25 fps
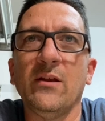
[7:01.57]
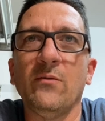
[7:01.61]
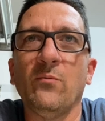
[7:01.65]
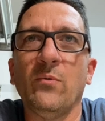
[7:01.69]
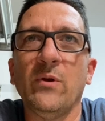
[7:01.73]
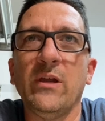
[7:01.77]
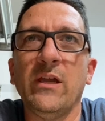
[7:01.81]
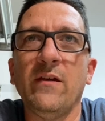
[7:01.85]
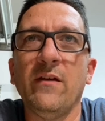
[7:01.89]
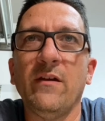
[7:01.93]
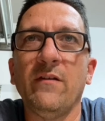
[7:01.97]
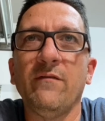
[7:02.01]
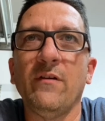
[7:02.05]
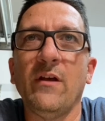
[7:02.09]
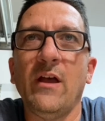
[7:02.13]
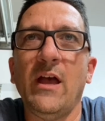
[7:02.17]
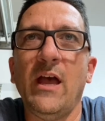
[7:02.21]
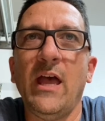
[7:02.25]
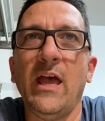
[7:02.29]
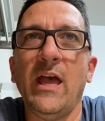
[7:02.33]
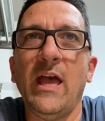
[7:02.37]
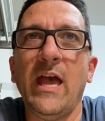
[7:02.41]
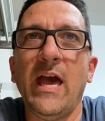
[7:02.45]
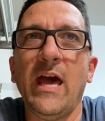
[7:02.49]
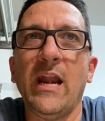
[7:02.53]
we have
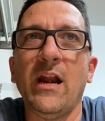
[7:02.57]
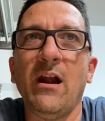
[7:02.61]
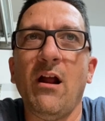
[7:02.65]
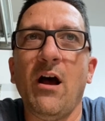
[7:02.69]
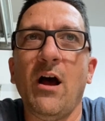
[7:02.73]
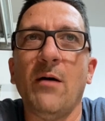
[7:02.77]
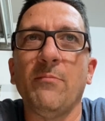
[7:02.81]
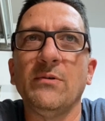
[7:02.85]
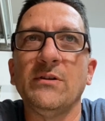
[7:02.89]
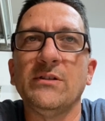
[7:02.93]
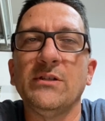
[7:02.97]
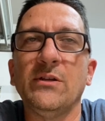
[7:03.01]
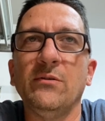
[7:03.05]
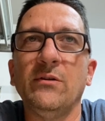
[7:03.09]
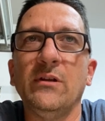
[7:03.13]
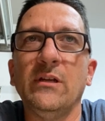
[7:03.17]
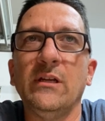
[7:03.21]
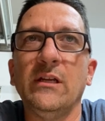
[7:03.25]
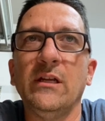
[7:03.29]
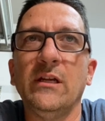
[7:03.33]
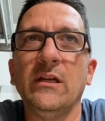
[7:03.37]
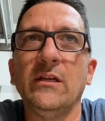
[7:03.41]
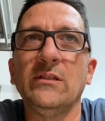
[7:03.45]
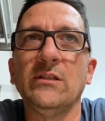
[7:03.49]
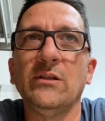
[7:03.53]
had an
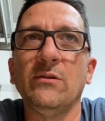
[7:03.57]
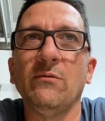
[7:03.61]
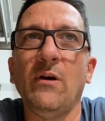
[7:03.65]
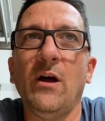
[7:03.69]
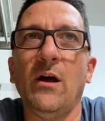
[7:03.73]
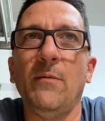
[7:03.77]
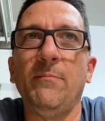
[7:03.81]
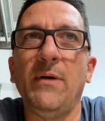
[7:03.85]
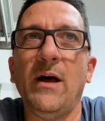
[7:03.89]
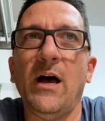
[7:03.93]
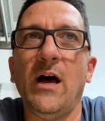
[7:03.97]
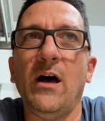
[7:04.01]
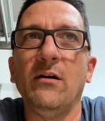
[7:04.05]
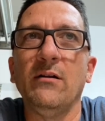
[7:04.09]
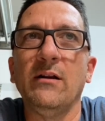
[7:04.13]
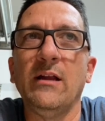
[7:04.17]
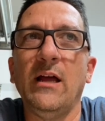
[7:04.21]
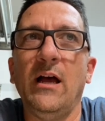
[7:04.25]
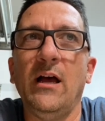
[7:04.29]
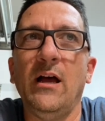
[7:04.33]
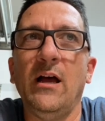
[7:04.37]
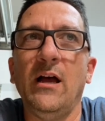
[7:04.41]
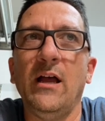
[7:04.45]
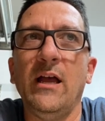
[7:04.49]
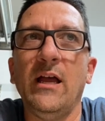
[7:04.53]
opportunity to help out
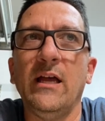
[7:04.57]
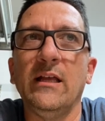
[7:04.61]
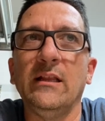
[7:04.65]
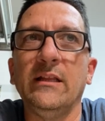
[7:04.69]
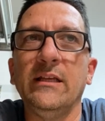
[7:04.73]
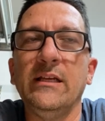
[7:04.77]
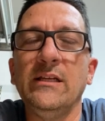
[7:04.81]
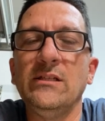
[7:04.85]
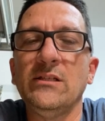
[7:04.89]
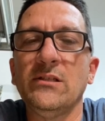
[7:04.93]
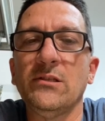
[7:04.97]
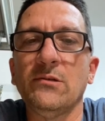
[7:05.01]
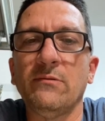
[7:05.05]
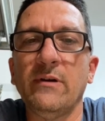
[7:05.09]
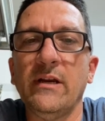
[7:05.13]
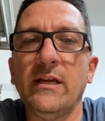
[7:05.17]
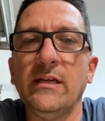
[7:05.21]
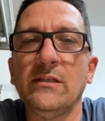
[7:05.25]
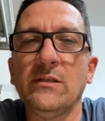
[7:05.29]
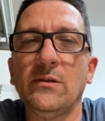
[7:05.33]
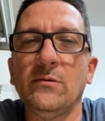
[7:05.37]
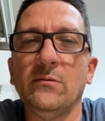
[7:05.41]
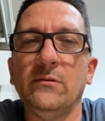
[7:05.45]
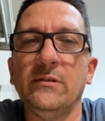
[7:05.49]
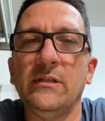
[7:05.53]
at least 3
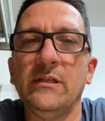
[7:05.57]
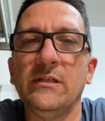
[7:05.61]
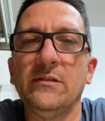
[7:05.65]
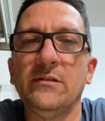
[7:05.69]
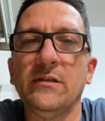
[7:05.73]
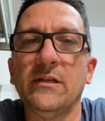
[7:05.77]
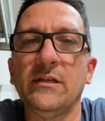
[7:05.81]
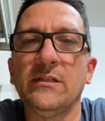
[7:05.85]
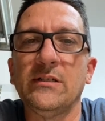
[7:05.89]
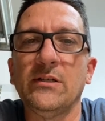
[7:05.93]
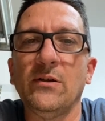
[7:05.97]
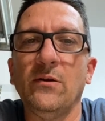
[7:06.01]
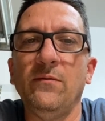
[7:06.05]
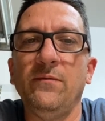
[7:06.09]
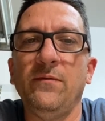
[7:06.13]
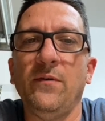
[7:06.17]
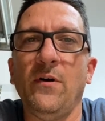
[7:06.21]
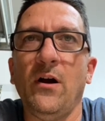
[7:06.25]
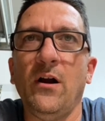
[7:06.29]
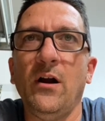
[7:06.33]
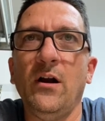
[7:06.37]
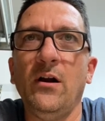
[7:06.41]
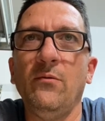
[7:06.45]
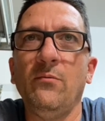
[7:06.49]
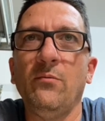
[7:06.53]
school districts so
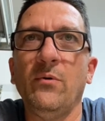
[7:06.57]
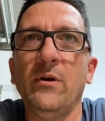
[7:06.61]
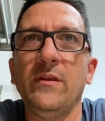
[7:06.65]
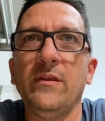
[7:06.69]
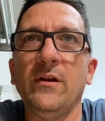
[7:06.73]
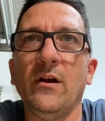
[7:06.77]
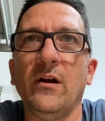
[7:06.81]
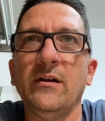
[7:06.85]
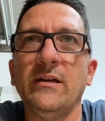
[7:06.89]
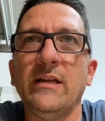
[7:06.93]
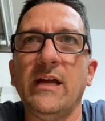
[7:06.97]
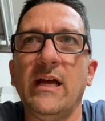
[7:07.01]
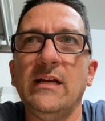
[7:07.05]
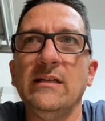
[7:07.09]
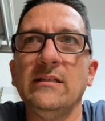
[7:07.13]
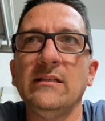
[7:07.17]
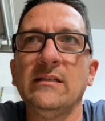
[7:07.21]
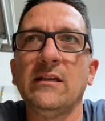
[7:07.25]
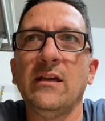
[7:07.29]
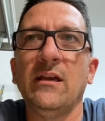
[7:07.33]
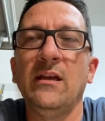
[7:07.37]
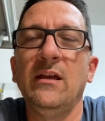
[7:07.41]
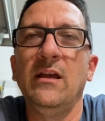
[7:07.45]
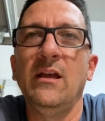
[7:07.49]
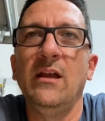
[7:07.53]
far with our
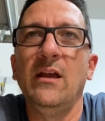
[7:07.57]
desk.